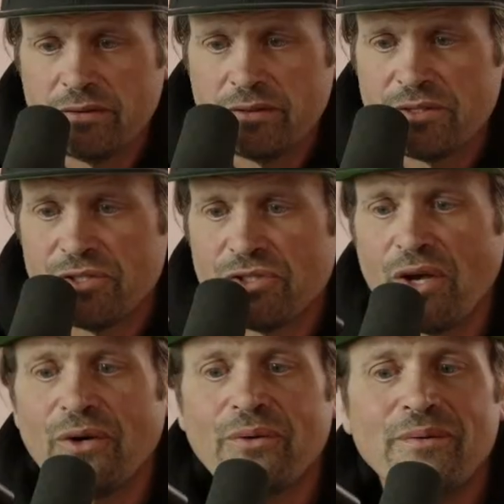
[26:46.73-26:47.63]

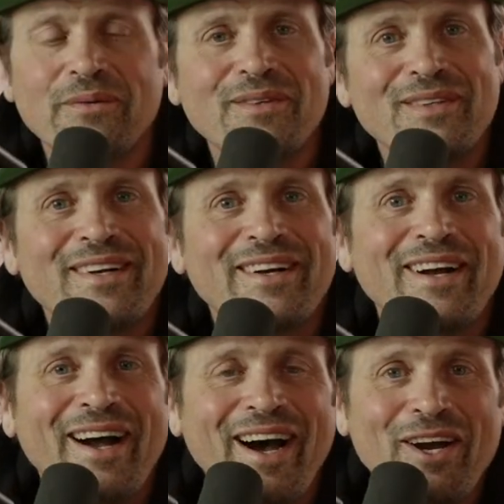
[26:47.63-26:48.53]
So
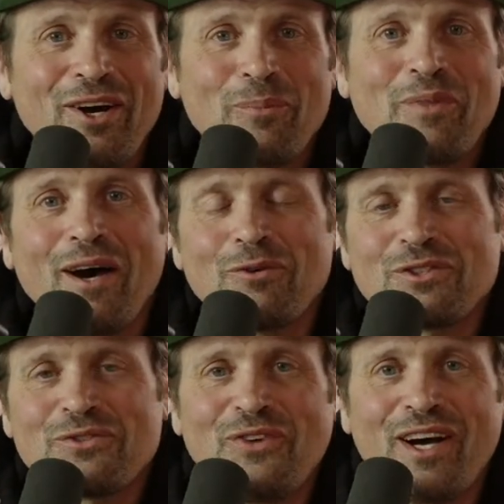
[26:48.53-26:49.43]
I hope that was
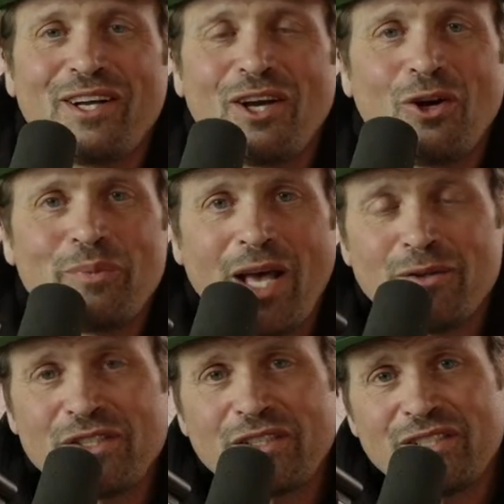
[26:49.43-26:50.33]
fun. I hope that was
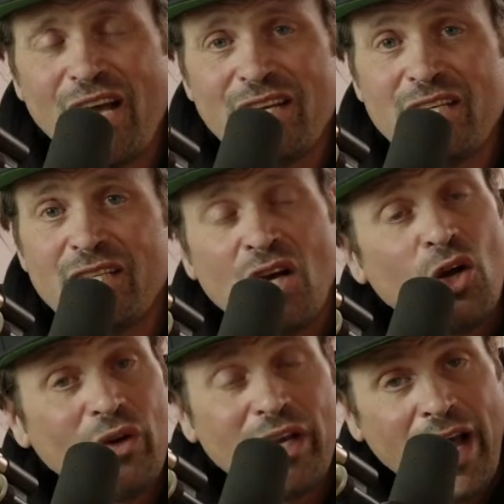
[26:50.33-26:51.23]
exciting.
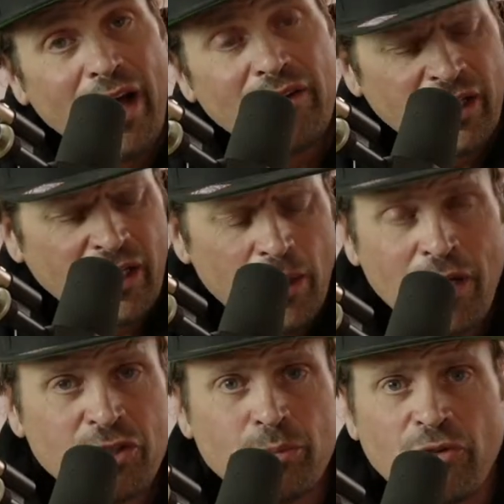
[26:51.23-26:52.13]
We had, like I
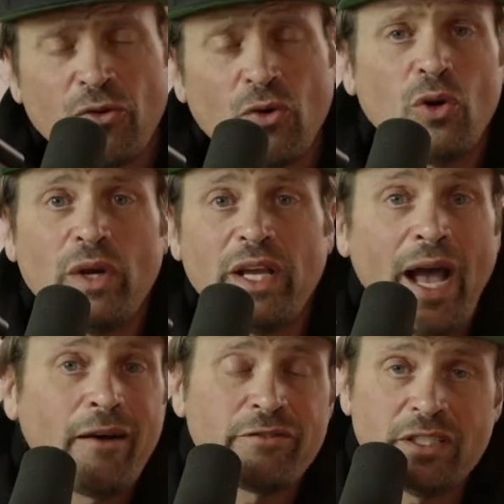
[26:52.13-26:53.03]
mentioned before, we
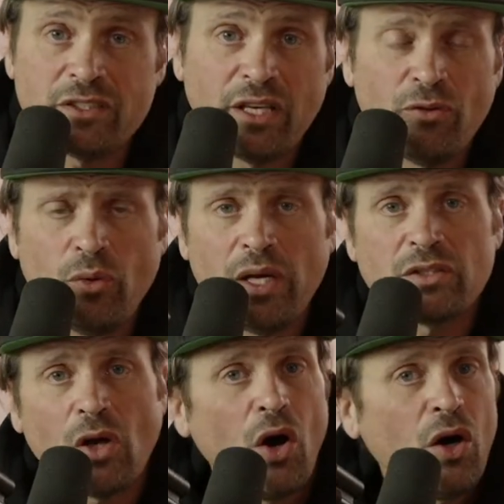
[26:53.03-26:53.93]
have these giveaways
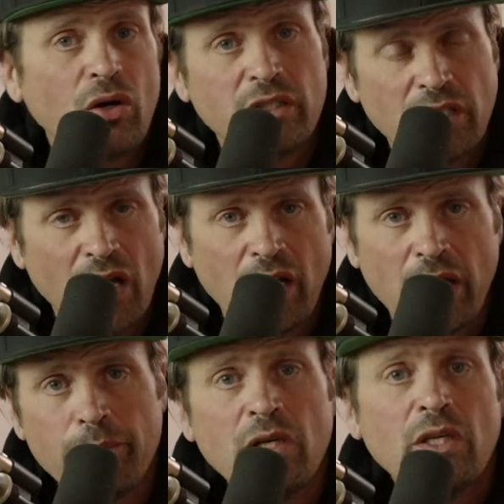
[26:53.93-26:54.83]
all the
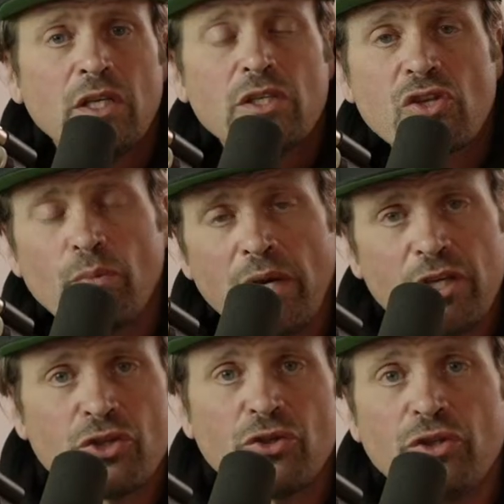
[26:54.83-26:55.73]
time. So make
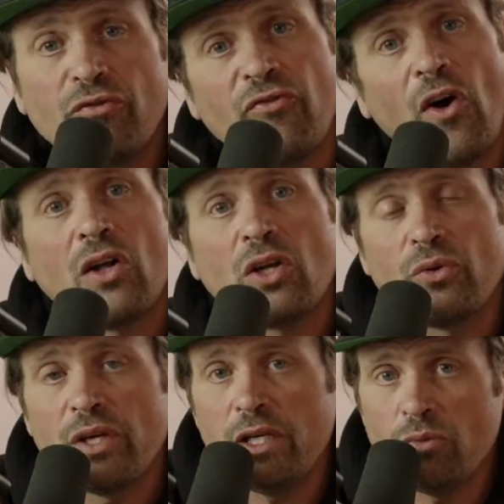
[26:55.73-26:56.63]
sure you follow
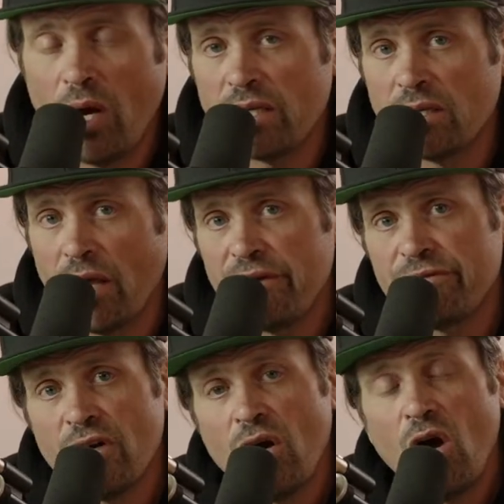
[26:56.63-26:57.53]
eRide Life
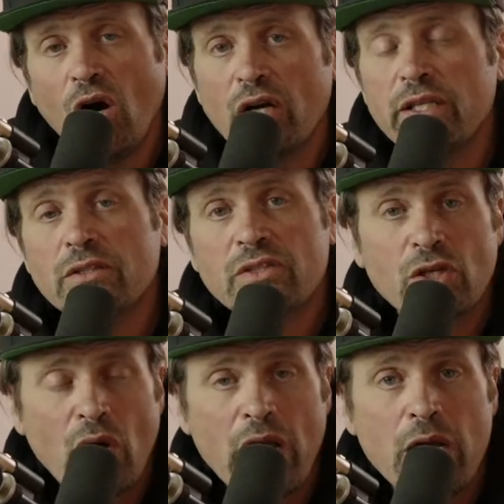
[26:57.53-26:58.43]
on
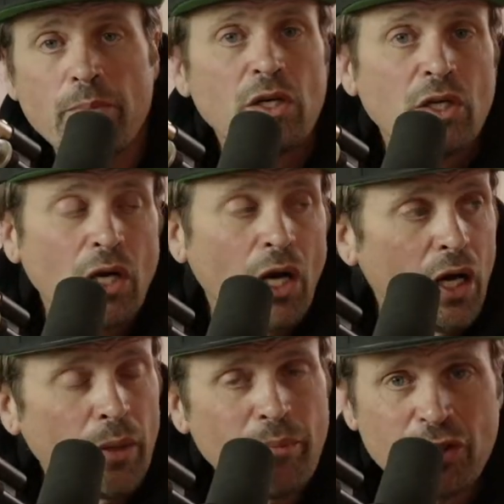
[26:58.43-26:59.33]
Instagram.
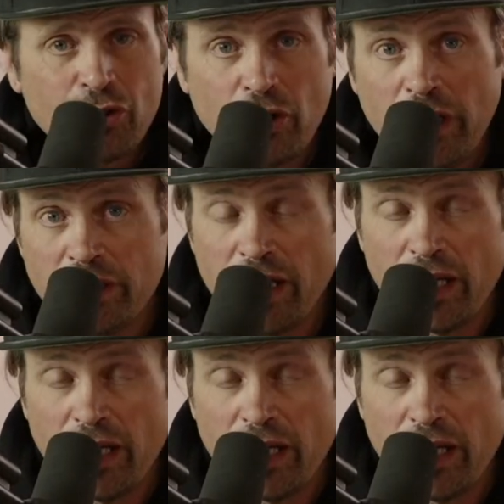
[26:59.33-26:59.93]
Make sure you hit that